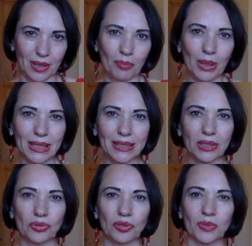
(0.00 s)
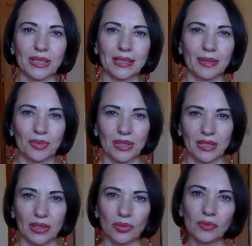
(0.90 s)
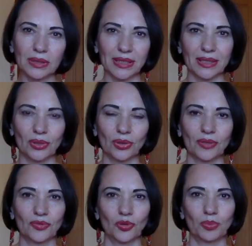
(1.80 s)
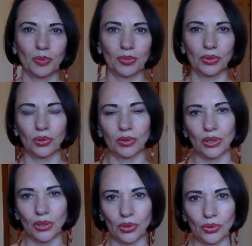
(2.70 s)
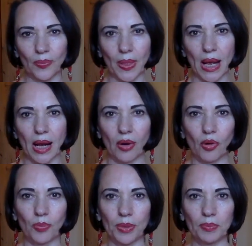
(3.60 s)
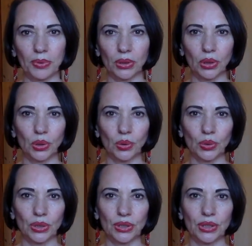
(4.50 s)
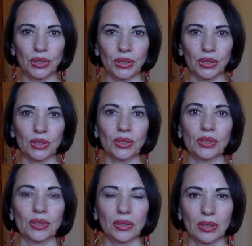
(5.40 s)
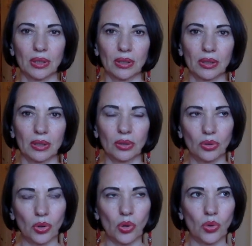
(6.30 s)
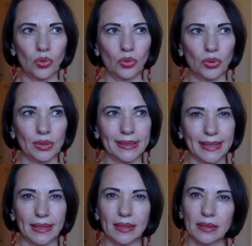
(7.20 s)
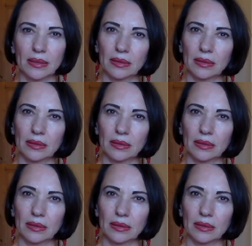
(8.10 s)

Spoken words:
balancing treatment is something that you will tend to give to people who are new, or people who didn't go that